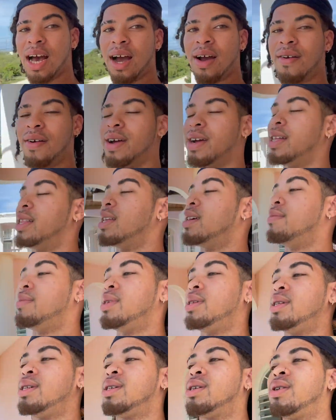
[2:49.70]
all right, let
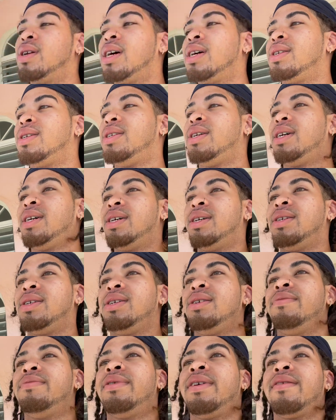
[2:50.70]
me go downstairs,
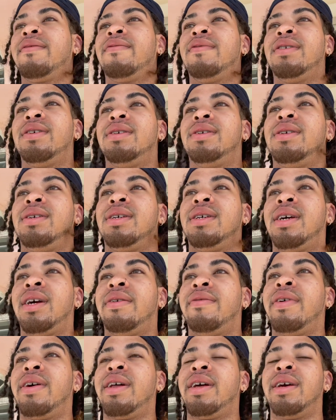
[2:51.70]
eat breakfast, and
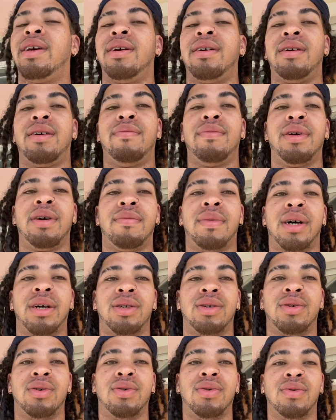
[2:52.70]
get ready and be
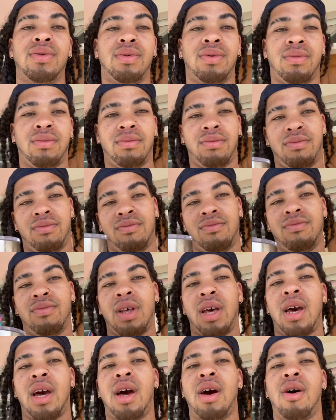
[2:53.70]
myself.
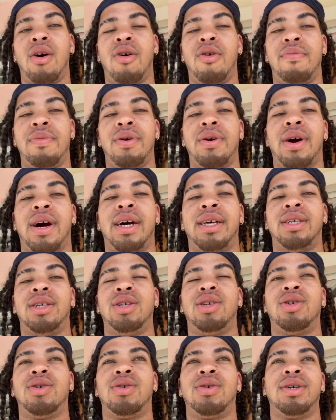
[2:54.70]
Hope you guys
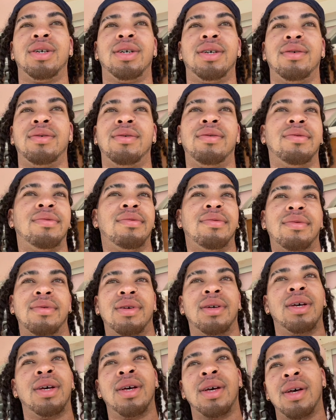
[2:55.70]
enjoy
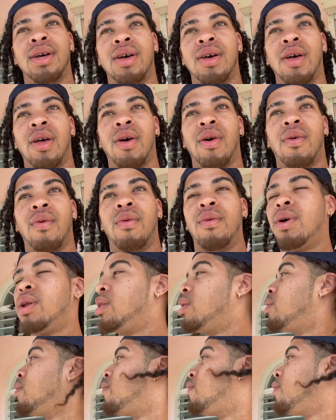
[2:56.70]
what
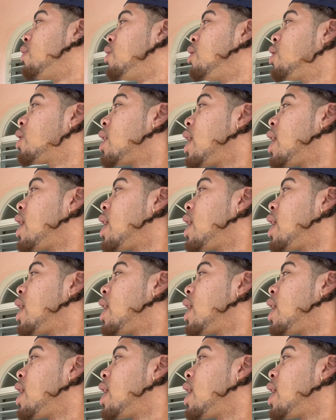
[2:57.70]
little vlog